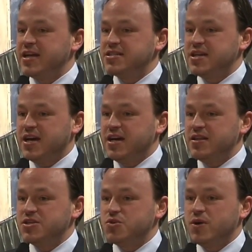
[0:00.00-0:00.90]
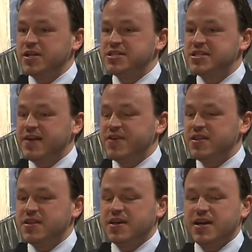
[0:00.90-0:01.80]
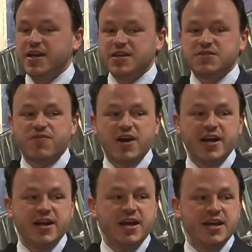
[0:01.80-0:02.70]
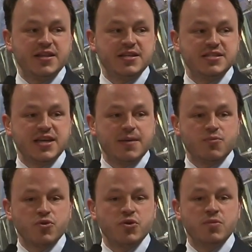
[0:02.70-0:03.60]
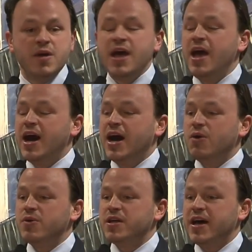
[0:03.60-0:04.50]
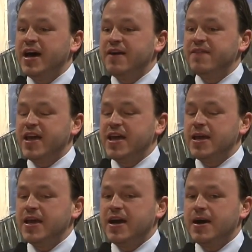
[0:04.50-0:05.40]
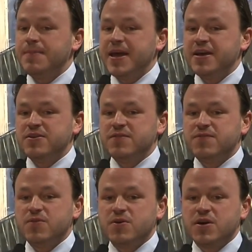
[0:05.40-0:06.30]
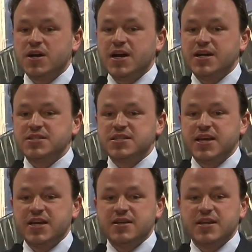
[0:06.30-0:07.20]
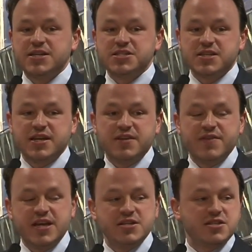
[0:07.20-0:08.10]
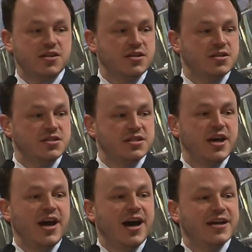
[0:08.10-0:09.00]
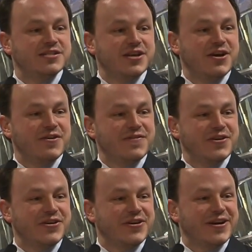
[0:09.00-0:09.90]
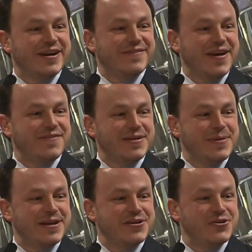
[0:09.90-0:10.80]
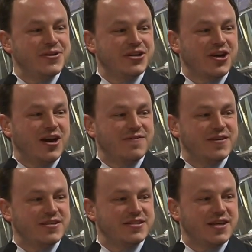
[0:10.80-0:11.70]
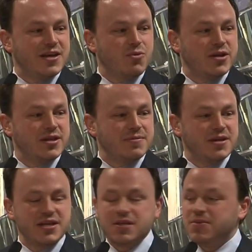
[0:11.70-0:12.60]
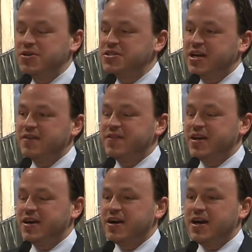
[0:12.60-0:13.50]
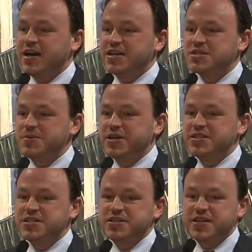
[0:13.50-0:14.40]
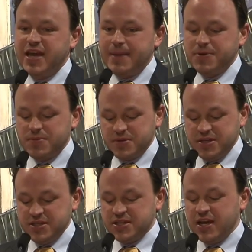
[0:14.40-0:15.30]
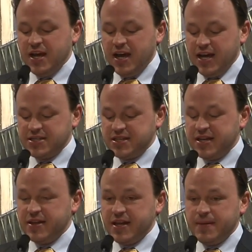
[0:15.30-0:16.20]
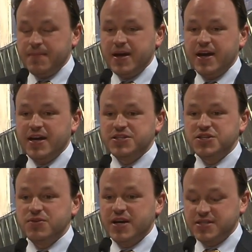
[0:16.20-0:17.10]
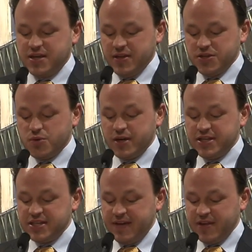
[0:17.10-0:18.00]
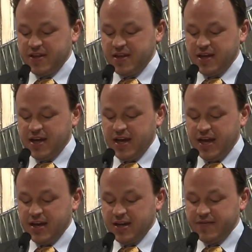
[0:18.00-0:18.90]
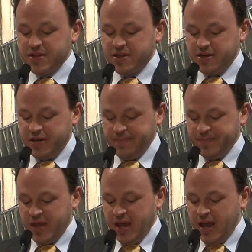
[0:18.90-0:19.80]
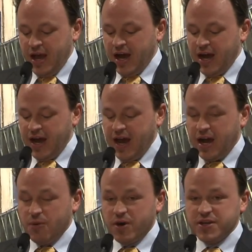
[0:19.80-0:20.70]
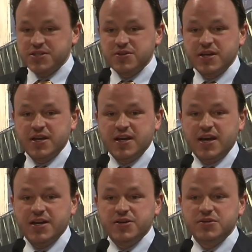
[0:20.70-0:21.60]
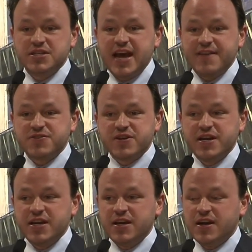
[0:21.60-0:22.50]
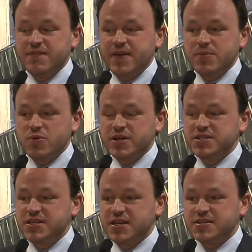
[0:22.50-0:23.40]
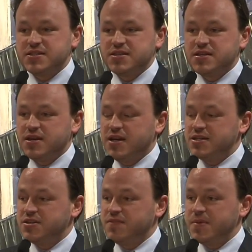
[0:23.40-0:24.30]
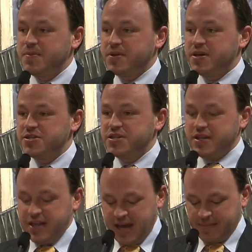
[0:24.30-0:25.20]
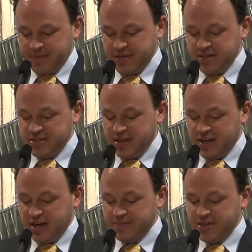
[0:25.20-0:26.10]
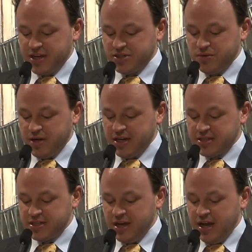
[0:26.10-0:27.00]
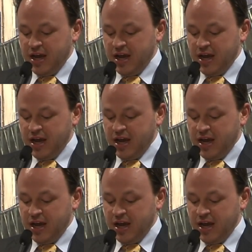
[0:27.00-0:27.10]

that uh, the twenty-seventh, uh, next Friday, in this same room, uh, we'll have a uh, panel for uh, state legislative interns. Uh, so if you're, if you have anybody new in your office and want them to get the most out of their uh, experience here at the Capitol, please uh, send them uh, to us on the twenty-seventh uh, at eleven thirty. Uh, uh, we're also doing uh, new staff training on February sixth. Uh, so if people are interested in that, please uh, come talk to us.